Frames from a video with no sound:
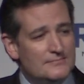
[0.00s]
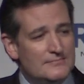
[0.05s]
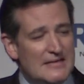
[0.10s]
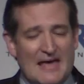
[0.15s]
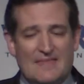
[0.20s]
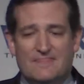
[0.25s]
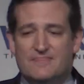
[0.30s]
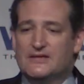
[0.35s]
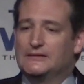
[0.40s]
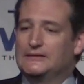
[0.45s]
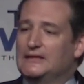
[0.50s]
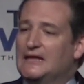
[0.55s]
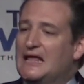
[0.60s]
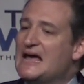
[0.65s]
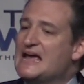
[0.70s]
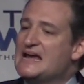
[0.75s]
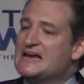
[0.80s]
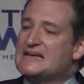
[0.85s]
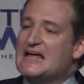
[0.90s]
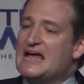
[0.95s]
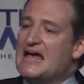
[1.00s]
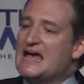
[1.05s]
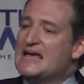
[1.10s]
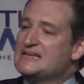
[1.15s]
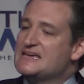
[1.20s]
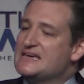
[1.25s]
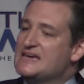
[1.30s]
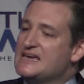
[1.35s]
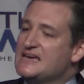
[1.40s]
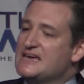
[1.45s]
And the light and
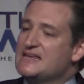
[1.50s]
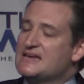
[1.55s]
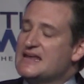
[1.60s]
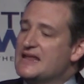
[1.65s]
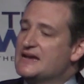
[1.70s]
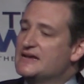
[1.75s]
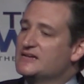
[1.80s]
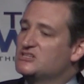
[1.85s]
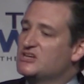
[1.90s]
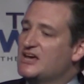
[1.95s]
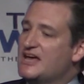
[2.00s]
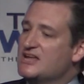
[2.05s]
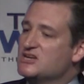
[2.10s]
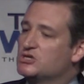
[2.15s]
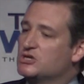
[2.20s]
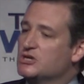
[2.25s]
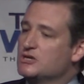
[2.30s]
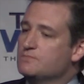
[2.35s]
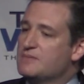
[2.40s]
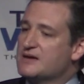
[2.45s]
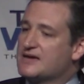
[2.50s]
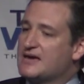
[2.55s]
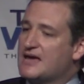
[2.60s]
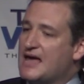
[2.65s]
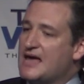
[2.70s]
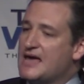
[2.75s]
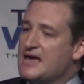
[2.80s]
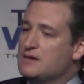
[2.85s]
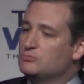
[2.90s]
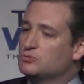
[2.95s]
heat and attention
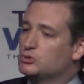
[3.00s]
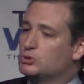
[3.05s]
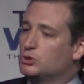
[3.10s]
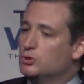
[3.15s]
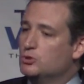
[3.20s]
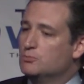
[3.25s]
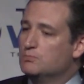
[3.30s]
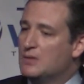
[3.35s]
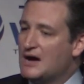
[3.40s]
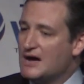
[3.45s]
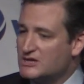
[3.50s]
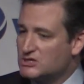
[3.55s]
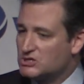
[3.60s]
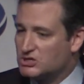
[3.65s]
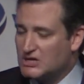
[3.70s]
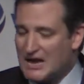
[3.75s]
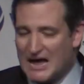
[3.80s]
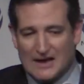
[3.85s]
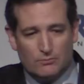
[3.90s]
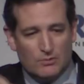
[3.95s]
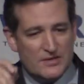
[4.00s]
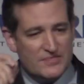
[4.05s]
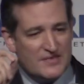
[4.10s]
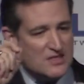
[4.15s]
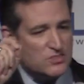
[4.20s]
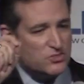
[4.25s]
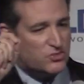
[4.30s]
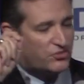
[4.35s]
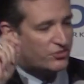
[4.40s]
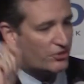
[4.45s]
became too much, and
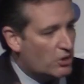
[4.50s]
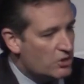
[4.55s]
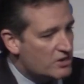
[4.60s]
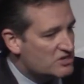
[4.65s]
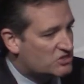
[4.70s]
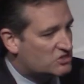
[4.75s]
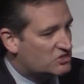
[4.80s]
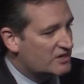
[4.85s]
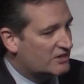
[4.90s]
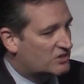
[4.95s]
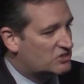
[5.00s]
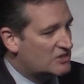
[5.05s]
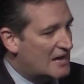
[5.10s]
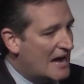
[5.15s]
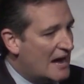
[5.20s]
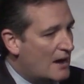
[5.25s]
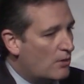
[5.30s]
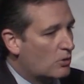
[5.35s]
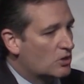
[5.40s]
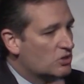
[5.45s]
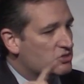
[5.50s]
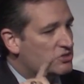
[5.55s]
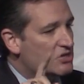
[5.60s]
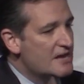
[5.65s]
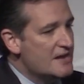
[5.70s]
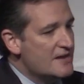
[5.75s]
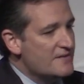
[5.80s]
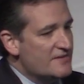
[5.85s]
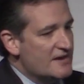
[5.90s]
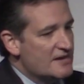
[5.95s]
within 36 hours,
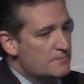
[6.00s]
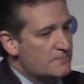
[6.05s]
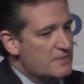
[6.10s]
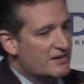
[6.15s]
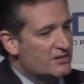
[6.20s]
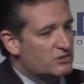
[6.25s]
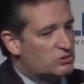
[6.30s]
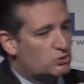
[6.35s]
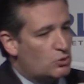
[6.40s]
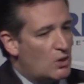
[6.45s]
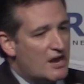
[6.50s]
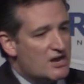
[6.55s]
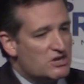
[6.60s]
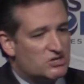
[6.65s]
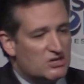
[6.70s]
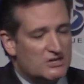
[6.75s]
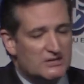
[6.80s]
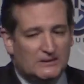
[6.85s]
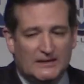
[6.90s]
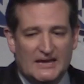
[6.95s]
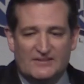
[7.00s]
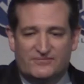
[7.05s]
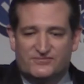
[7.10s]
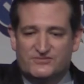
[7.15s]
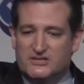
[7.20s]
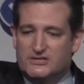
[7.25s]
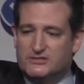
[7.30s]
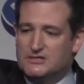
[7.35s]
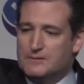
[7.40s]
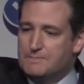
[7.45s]
the administration
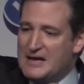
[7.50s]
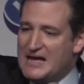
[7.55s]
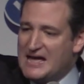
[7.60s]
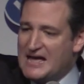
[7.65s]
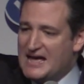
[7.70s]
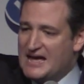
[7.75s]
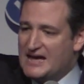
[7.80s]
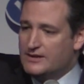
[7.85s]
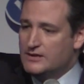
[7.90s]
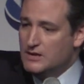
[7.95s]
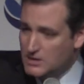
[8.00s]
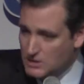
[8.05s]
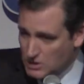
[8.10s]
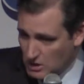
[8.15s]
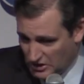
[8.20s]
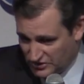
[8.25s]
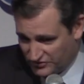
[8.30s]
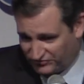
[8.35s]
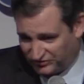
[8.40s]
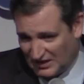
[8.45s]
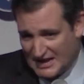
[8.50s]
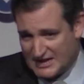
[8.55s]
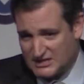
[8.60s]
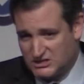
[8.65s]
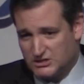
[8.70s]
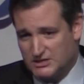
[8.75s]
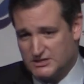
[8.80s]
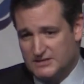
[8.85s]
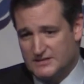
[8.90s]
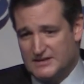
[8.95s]
lifted the ban on
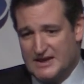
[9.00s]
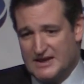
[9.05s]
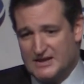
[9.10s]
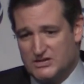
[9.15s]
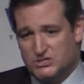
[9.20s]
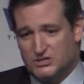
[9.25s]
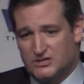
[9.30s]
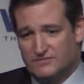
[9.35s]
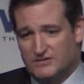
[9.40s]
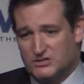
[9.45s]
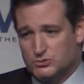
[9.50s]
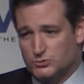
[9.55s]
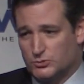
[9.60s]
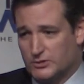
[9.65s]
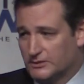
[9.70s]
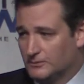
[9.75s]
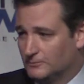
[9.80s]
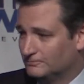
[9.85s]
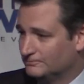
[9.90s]
flights into the nation of Israel.